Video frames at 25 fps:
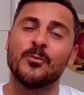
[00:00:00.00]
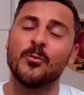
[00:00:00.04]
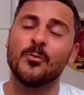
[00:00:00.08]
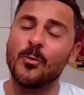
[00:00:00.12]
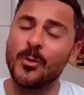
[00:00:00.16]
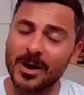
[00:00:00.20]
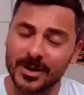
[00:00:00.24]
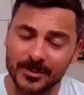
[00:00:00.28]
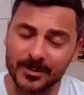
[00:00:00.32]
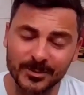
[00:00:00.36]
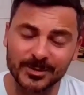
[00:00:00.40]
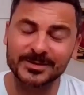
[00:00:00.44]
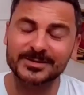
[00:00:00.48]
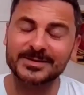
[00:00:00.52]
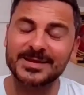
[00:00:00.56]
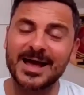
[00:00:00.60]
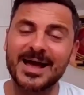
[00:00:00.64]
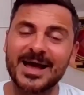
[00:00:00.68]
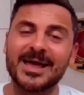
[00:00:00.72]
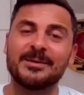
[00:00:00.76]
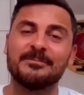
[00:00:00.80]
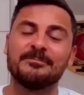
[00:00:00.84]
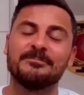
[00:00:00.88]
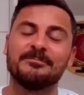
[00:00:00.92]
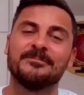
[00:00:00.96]
One more
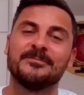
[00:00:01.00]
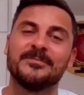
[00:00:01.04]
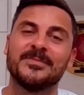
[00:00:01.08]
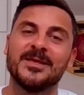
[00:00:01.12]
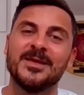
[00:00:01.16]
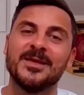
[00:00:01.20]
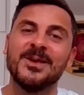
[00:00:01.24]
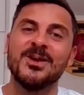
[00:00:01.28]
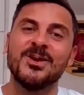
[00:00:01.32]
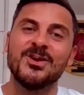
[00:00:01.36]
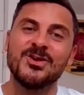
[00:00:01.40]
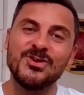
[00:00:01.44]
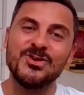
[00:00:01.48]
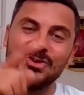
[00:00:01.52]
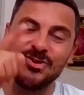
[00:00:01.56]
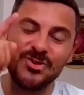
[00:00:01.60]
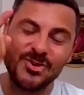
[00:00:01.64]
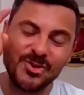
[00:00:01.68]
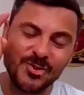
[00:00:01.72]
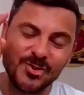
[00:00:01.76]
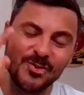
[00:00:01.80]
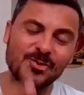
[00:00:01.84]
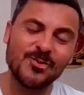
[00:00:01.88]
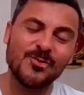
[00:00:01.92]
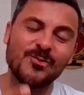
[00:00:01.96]
time
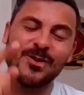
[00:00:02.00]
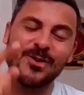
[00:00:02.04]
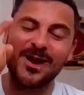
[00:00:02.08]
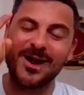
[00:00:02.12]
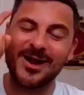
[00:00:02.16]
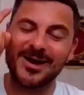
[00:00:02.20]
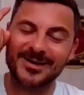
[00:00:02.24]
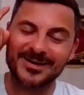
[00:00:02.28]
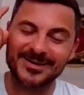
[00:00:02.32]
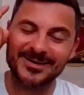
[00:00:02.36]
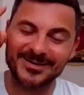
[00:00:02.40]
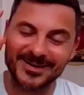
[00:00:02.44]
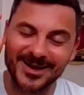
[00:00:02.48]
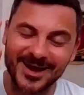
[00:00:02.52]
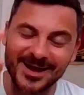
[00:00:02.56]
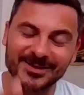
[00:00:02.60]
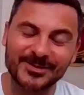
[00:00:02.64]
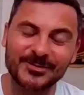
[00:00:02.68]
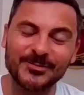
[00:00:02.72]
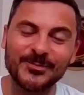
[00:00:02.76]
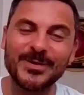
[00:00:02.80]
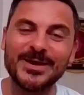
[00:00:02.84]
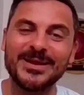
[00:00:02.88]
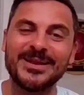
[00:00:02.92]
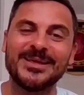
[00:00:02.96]
you are
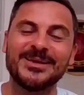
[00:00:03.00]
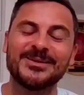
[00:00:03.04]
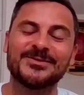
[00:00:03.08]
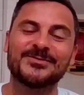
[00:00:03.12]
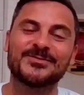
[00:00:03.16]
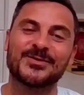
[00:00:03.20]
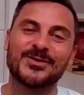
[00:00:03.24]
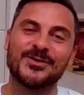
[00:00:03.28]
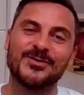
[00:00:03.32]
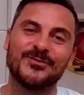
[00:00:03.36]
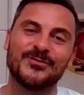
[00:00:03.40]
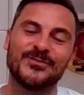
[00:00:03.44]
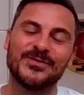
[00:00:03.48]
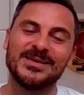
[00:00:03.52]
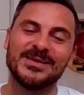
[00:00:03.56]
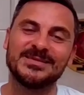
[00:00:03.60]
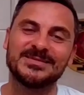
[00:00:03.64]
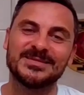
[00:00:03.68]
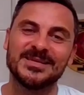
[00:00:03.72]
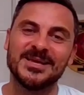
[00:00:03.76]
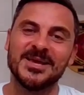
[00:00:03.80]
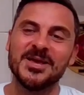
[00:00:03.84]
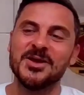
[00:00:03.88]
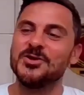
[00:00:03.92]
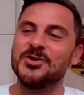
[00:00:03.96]
not winning
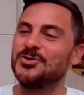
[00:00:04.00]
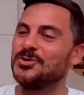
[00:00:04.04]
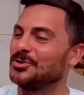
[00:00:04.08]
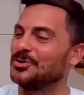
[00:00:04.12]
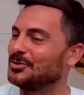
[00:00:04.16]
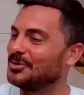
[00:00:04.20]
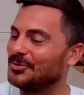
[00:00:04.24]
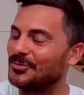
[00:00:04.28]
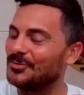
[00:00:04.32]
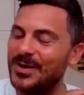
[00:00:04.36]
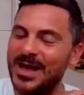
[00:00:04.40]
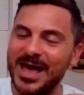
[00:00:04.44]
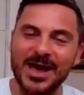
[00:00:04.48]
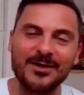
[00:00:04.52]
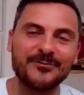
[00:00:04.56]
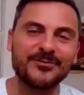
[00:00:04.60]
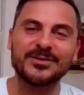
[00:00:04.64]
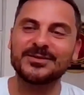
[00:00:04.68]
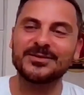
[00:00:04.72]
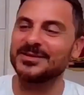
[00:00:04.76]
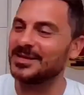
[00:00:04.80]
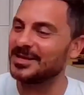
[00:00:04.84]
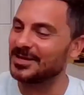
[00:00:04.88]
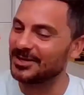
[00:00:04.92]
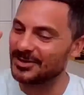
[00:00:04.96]
trophies. You do
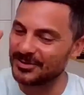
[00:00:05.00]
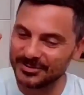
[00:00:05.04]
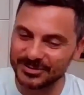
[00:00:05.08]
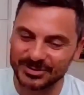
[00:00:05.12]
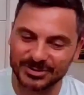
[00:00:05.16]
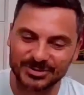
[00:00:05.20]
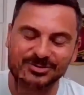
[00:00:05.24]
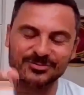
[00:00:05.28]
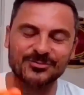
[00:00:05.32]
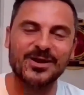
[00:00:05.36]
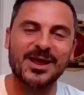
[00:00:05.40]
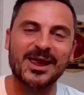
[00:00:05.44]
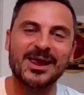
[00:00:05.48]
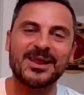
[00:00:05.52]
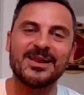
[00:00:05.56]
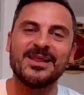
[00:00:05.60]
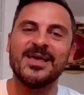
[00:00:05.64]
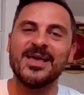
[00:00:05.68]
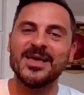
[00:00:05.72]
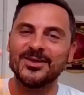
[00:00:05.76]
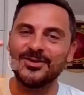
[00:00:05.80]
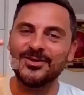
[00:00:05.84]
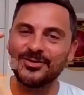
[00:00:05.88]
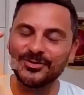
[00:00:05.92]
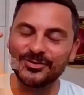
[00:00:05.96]
everything, you
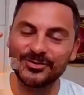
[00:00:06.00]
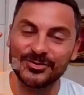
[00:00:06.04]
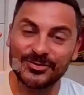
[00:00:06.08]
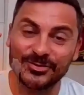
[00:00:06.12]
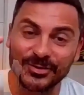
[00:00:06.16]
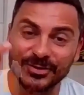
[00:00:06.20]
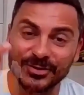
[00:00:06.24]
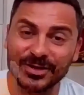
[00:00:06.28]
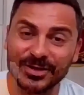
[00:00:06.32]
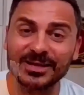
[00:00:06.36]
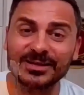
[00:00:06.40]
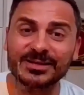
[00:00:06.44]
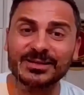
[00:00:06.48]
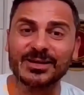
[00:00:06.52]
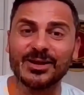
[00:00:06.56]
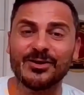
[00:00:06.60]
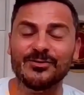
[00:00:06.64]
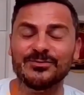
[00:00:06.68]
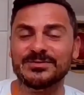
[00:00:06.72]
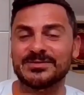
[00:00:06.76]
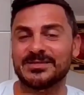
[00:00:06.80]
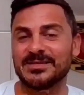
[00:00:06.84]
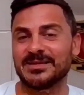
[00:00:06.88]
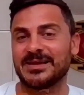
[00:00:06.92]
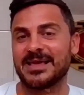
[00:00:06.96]
train, you do not
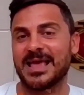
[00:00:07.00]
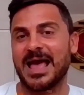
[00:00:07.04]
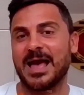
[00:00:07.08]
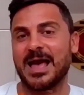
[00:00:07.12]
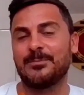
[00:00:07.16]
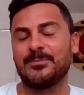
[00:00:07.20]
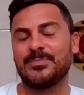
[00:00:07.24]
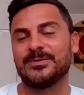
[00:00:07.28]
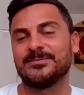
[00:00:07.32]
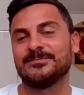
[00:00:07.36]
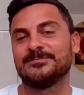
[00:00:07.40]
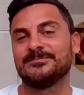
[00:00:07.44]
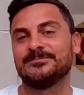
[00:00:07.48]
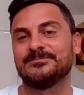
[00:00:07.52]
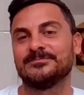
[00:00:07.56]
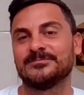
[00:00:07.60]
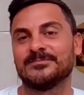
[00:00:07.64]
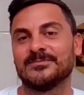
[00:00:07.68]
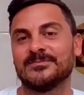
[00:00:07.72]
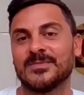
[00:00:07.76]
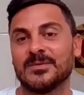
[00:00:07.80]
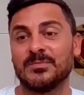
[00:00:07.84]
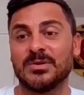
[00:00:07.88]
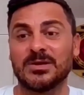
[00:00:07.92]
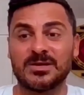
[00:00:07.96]
close the gap
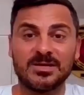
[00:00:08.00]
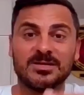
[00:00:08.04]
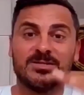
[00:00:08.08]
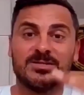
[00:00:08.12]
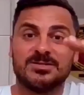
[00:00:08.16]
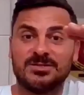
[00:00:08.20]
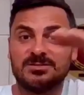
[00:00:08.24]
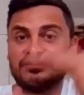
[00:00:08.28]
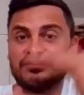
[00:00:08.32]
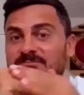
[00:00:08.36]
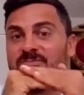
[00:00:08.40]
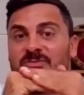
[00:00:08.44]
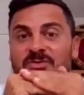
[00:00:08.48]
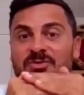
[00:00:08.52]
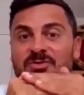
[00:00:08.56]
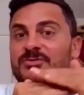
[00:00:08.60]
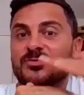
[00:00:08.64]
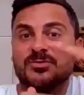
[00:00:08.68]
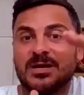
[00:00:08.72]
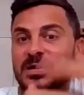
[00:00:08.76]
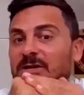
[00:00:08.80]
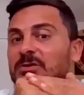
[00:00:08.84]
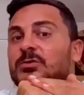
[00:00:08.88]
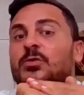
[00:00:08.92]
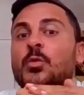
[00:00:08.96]
because you
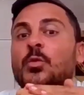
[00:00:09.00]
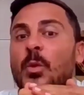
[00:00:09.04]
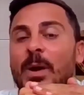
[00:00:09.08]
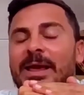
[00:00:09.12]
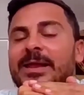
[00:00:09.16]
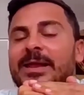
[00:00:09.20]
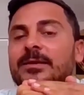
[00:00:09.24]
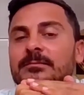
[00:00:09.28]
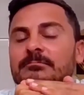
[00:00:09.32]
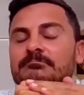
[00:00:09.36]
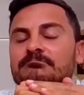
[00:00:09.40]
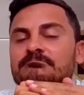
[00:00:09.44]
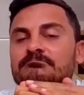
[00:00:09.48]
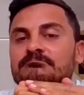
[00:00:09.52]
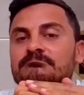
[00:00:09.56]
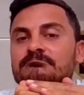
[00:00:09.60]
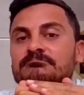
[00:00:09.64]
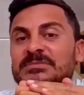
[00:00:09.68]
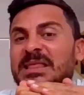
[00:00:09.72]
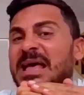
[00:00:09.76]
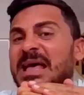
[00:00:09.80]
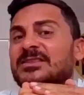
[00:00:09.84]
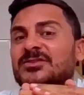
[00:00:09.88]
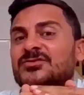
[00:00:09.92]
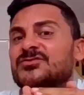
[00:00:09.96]
do not win
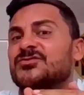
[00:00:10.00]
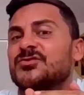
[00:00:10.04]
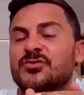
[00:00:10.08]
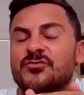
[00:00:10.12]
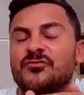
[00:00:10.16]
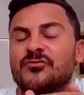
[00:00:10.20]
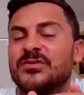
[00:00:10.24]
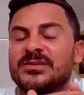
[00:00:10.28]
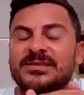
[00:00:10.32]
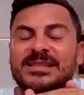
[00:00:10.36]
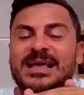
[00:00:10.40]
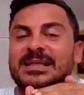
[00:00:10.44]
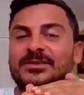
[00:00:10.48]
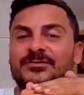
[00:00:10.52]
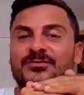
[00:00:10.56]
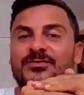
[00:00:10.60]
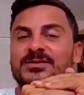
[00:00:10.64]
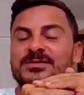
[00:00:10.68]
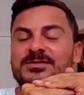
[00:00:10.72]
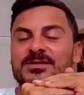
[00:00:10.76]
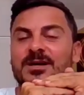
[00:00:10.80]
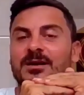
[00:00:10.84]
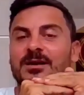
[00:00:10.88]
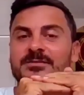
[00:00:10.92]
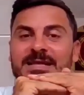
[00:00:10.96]
that trophy,
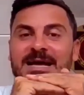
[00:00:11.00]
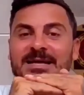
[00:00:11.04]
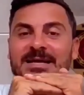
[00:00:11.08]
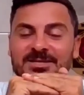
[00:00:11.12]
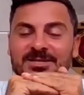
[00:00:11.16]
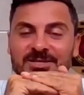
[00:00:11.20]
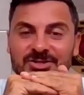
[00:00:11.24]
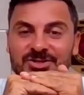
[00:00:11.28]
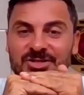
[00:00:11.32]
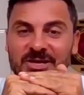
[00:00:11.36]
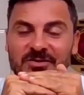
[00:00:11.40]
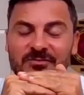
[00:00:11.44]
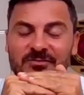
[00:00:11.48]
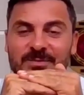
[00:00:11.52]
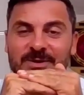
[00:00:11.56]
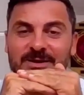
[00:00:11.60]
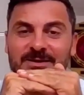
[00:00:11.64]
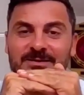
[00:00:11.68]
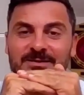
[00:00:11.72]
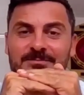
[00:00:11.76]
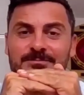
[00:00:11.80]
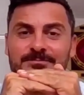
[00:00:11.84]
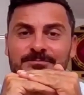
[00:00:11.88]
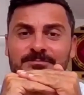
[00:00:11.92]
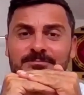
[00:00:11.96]
that result, that
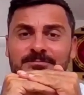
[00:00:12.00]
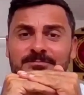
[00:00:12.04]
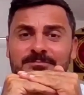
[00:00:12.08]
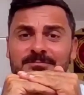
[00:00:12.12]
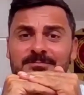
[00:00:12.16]
achievement.